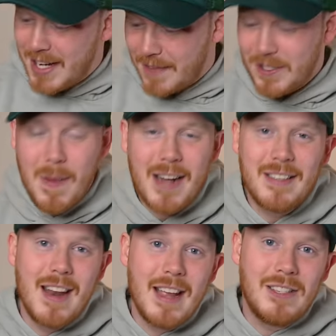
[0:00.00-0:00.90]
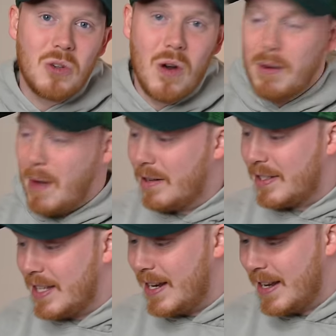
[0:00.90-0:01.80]
just have to go back to the Nike store, bring my
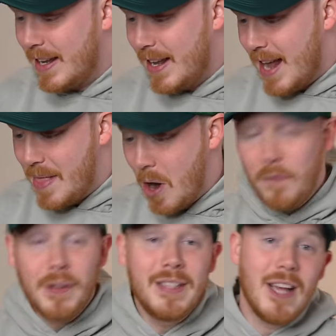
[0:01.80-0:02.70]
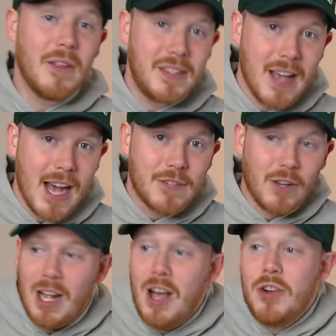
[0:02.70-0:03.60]
receipt, and then hopefully sell these guys for
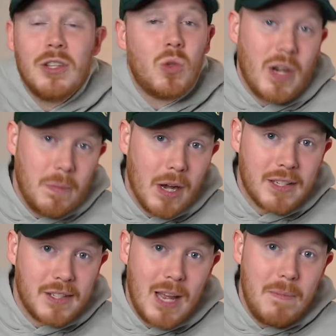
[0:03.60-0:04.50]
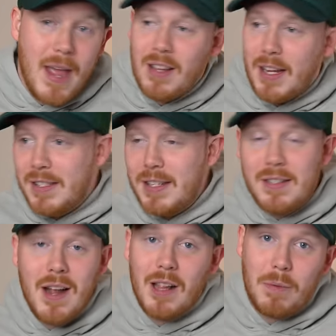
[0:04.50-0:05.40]
like 120 bucks and make like a
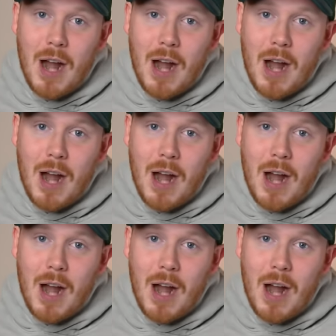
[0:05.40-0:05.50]
$60